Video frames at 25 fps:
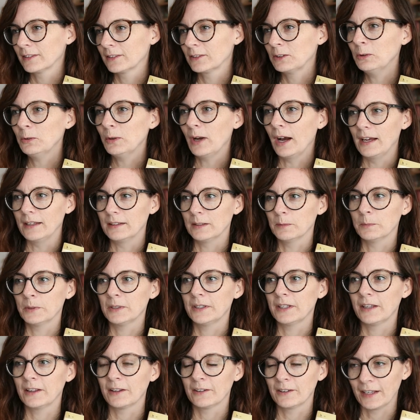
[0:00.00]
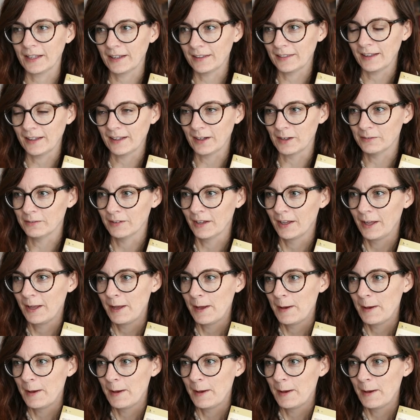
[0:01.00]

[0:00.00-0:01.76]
two guys in particular I can think of.